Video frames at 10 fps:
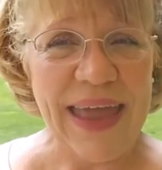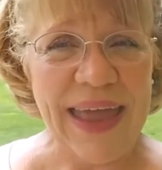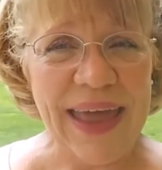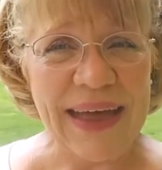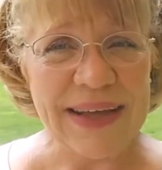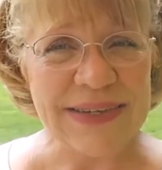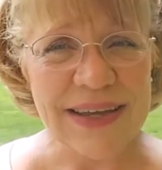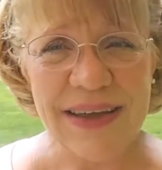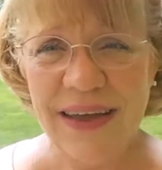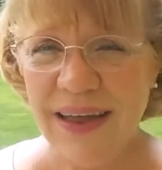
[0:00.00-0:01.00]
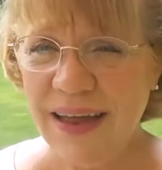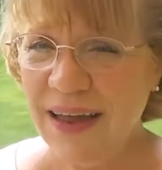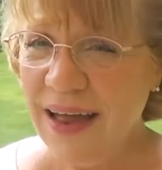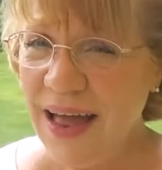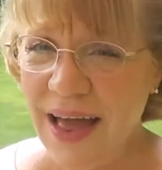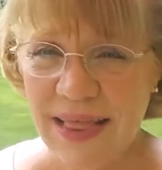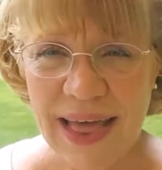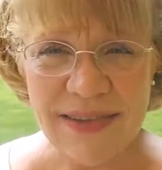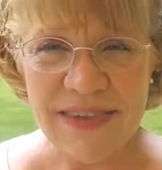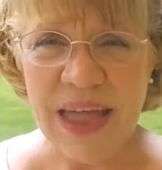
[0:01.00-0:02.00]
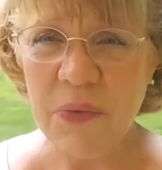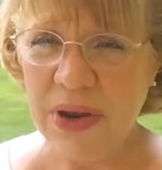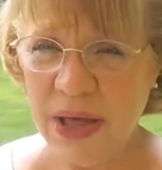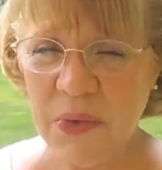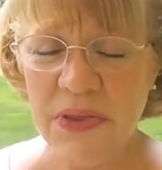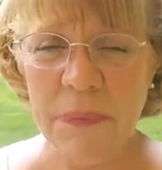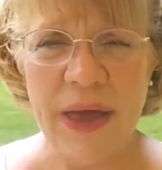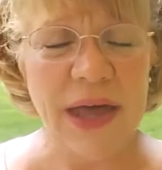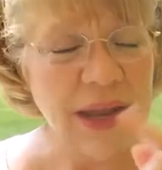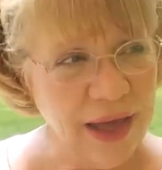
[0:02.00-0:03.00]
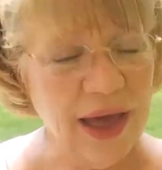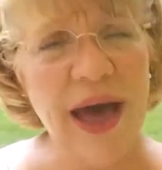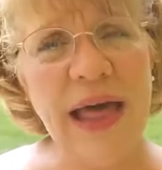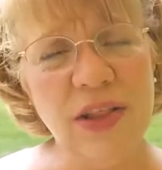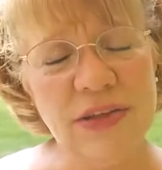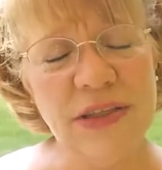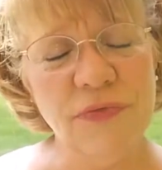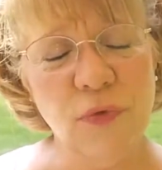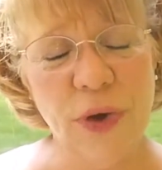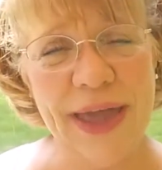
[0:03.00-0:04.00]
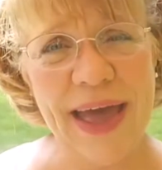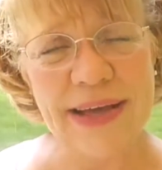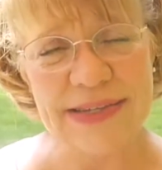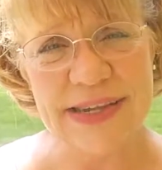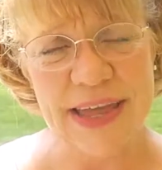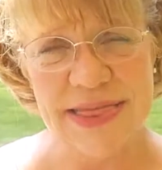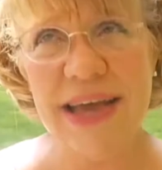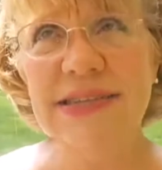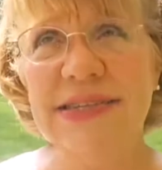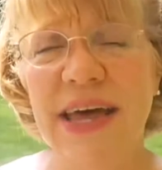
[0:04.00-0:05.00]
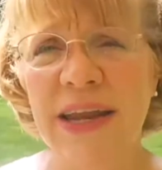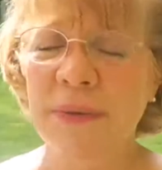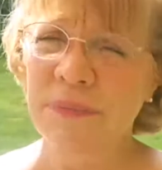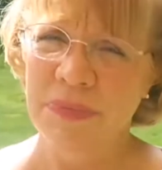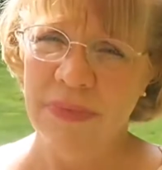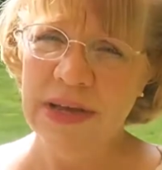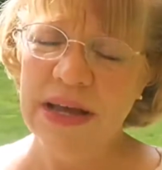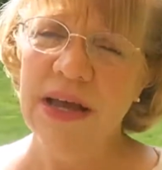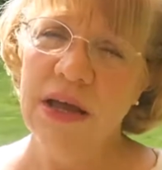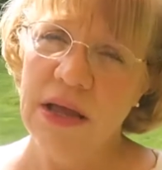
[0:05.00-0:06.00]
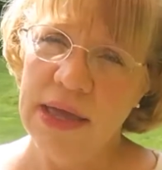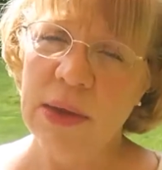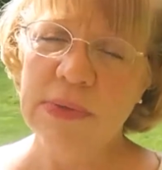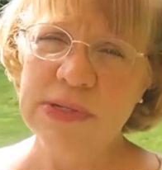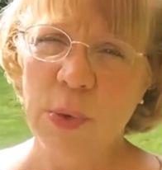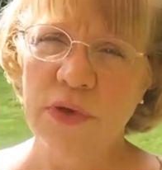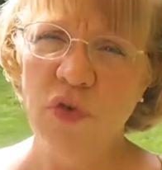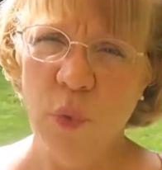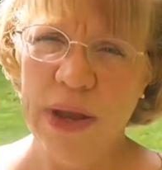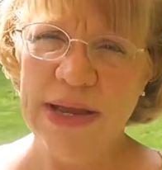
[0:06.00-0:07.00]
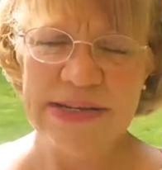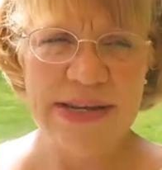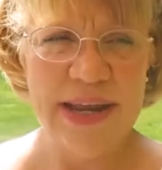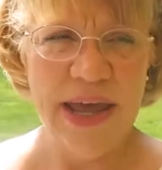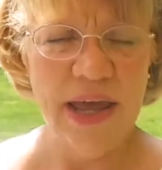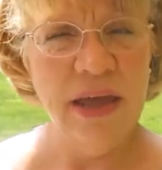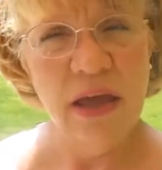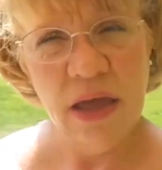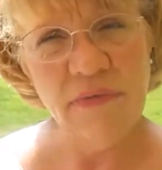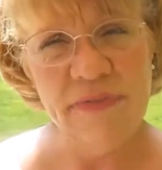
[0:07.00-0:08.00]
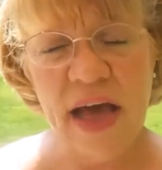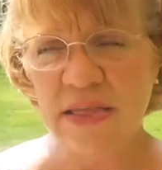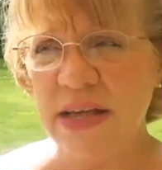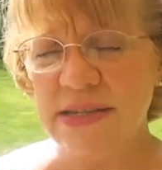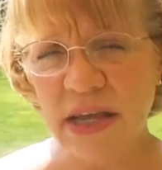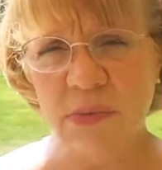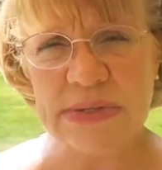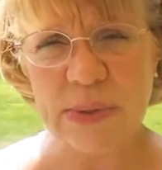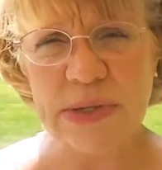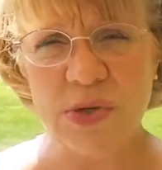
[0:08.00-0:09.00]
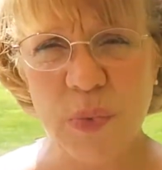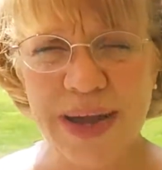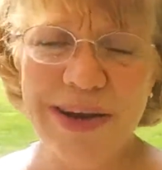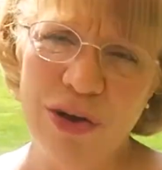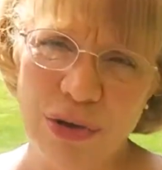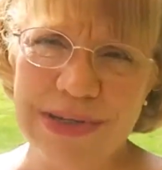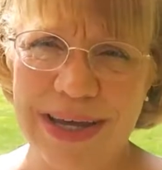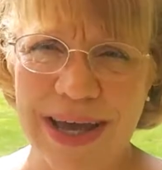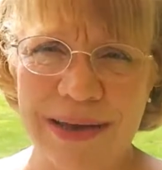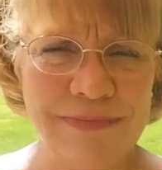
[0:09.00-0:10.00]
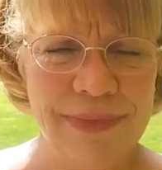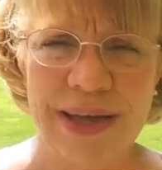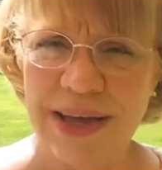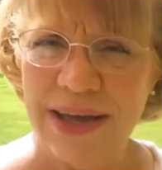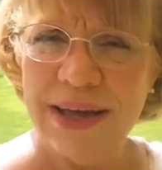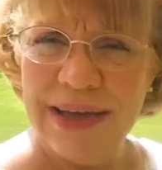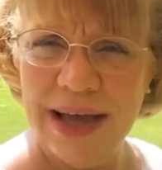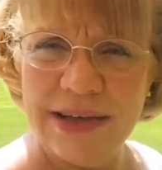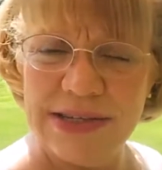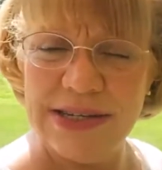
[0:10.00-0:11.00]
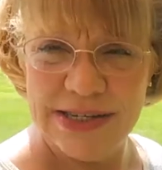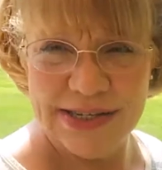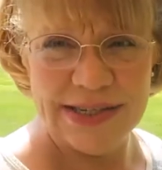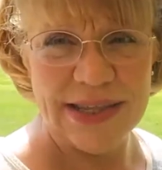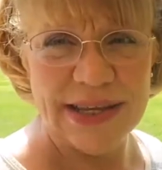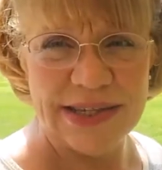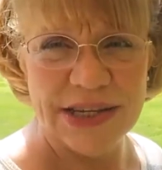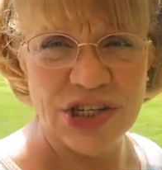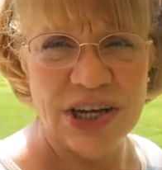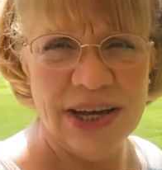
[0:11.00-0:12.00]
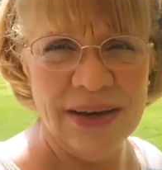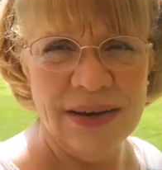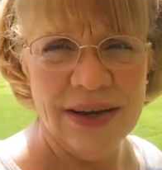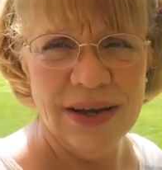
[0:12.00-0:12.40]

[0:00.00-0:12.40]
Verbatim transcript: And last night when I went to bed, I looked at the forecast and they said it was going to rain today. In fact, they said it was going to rain all day. Yeah, did you see that sunshine?